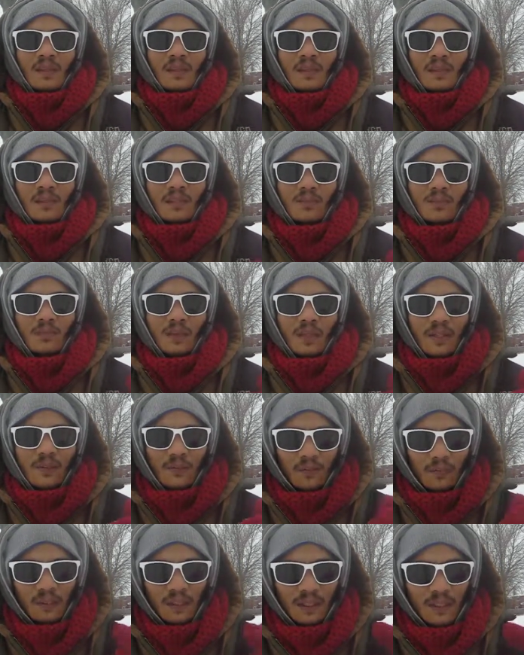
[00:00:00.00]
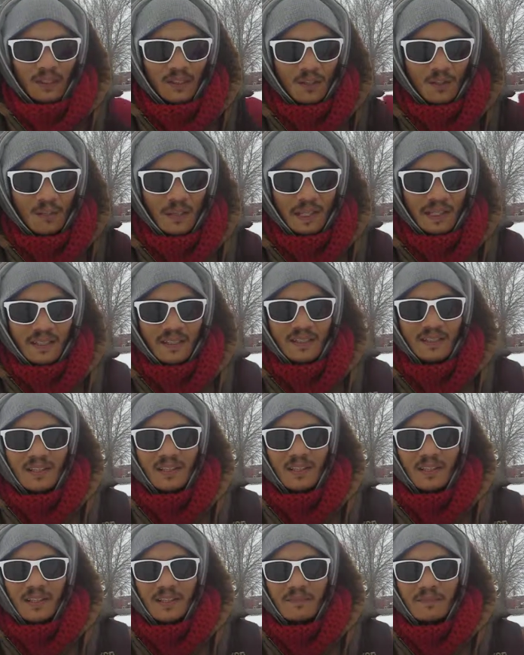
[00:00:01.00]
Because when you really go back in
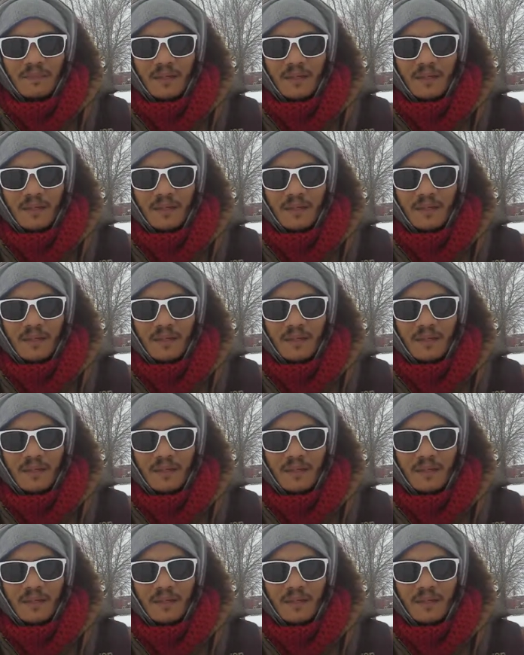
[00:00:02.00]
time,